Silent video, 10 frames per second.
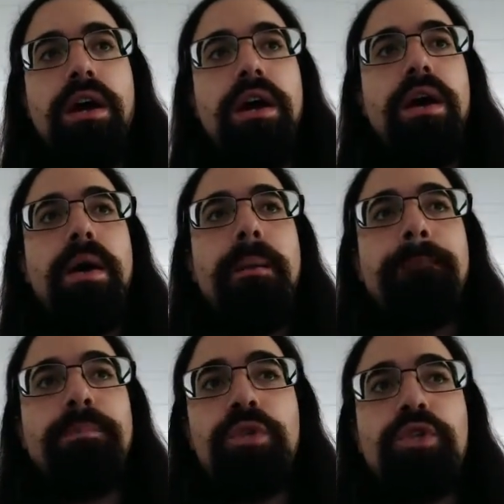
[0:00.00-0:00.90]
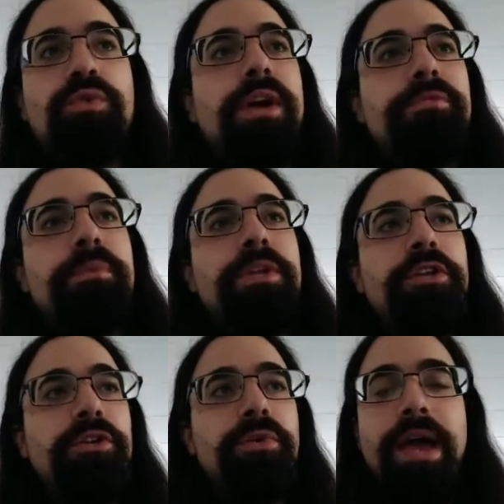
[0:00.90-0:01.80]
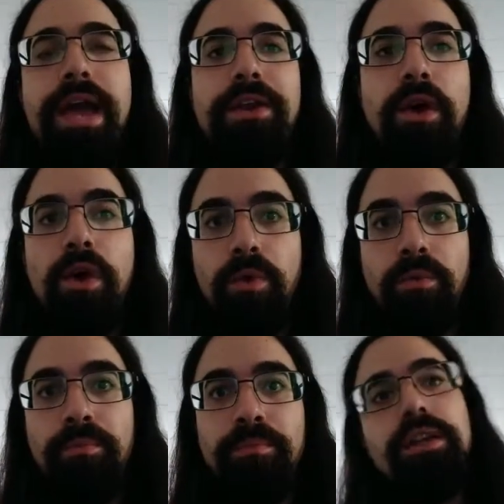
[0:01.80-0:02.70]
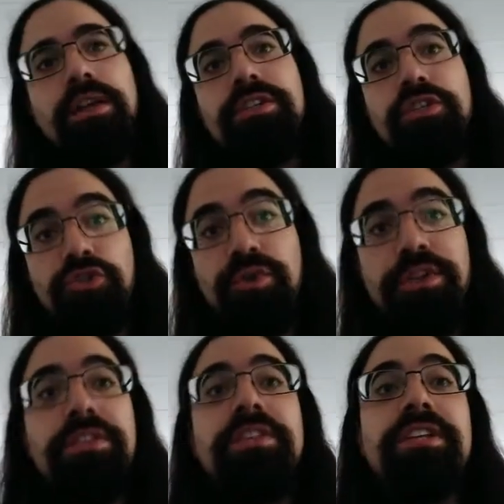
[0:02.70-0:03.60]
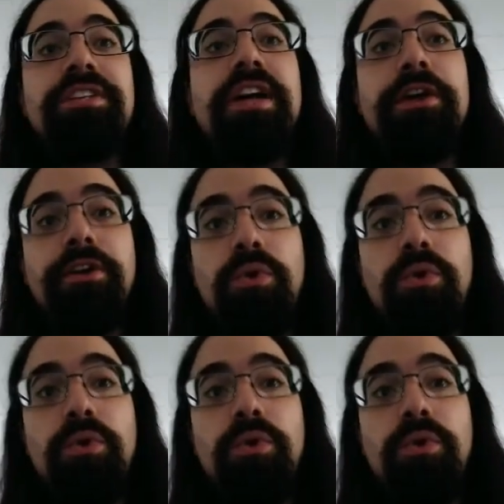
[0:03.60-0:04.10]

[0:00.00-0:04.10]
prescribed for me to do at home because it strengthened the entire